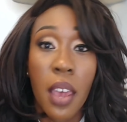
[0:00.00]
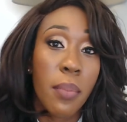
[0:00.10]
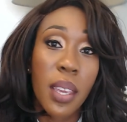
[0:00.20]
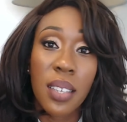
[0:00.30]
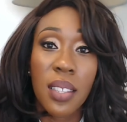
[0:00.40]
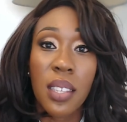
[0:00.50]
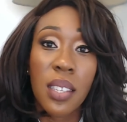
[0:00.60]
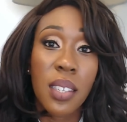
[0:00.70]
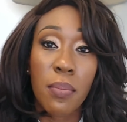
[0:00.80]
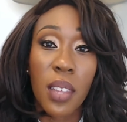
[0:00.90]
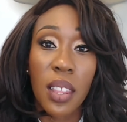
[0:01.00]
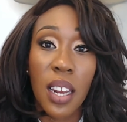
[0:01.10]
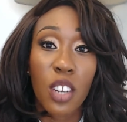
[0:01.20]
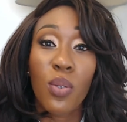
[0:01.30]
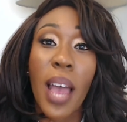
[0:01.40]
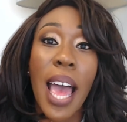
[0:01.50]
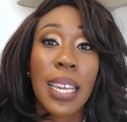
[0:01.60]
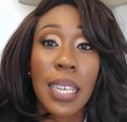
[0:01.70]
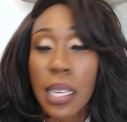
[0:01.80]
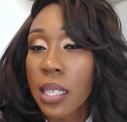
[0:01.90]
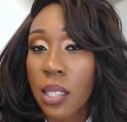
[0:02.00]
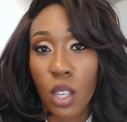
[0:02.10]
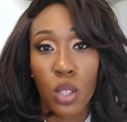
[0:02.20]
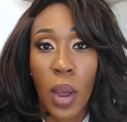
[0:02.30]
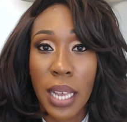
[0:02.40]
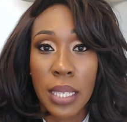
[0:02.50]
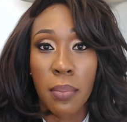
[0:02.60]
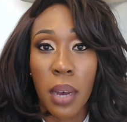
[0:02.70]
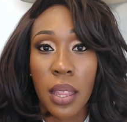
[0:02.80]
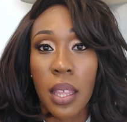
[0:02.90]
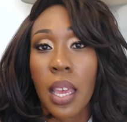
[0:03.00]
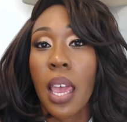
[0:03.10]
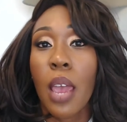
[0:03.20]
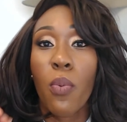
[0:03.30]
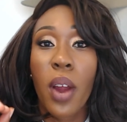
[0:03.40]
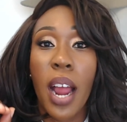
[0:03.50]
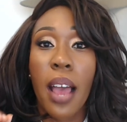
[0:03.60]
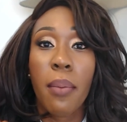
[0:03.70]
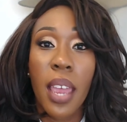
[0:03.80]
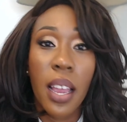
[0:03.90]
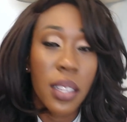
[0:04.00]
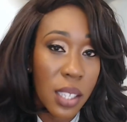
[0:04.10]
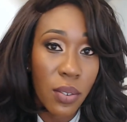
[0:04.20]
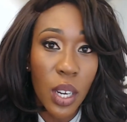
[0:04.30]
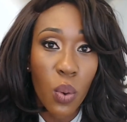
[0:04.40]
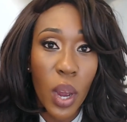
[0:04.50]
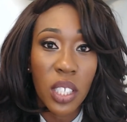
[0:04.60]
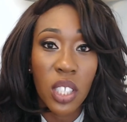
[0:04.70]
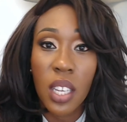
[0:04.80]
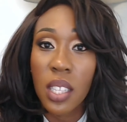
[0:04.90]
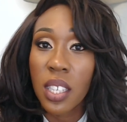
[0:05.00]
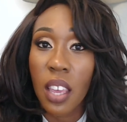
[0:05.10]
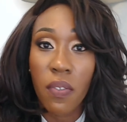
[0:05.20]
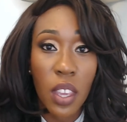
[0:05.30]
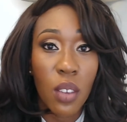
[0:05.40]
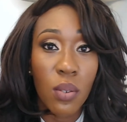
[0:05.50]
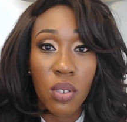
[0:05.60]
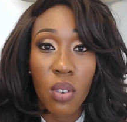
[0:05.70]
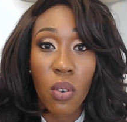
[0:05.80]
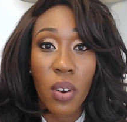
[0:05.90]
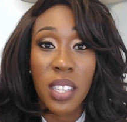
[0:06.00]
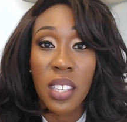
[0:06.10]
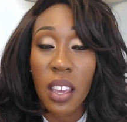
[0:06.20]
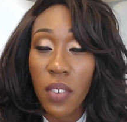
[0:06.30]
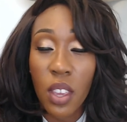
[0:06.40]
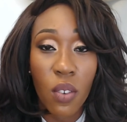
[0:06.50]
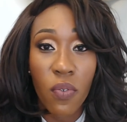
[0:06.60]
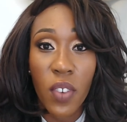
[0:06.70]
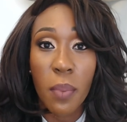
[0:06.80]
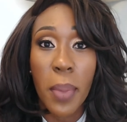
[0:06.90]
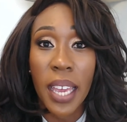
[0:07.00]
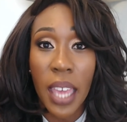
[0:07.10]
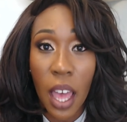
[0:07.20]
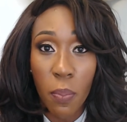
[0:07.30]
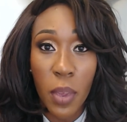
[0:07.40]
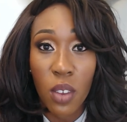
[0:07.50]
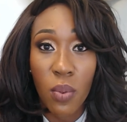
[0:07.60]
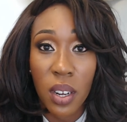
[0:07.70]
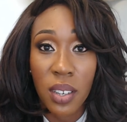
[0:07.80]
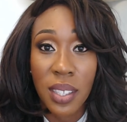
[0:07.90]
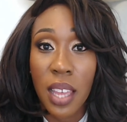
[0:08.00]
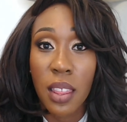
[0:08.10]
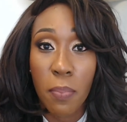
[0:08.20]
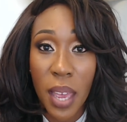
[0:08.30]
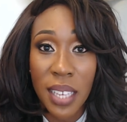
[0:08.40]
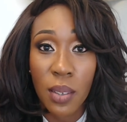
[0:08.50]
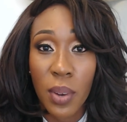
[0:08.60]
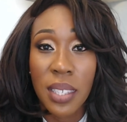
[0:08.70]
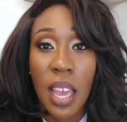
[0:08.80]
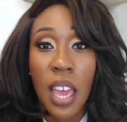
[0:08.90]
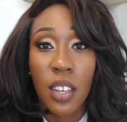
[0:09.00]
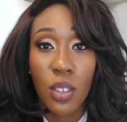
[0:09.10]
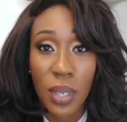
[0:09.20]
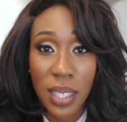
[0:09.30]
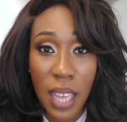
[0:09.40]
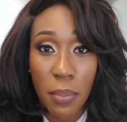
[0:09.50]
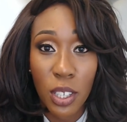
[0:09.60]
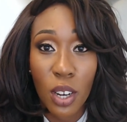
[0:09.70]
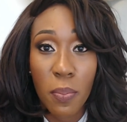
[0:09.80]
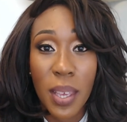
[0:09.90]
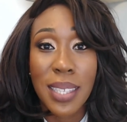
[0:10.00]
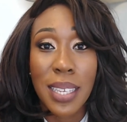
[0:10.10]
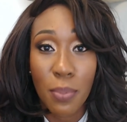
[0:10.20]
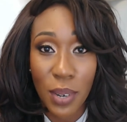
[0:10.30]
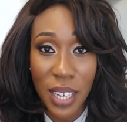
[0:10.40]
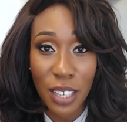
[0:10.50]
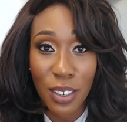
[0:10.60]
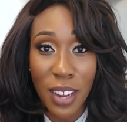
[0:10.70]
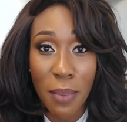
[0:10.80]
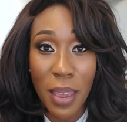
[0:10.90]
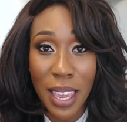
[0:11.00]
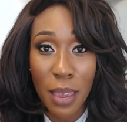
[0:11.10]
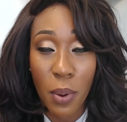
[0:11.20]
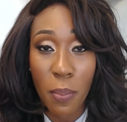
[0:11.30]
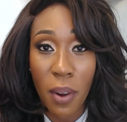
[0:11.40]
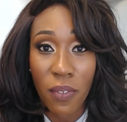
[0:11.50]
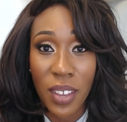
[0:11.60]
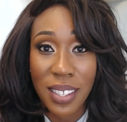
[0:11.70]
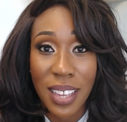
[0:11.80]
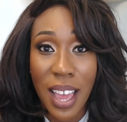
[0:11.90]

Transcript: because this is something that I do at least twice a month where I'm answering questions, giving you stories, giving you feedback, helping you understand the best ways to establish your business, protect your name, and keep your profits.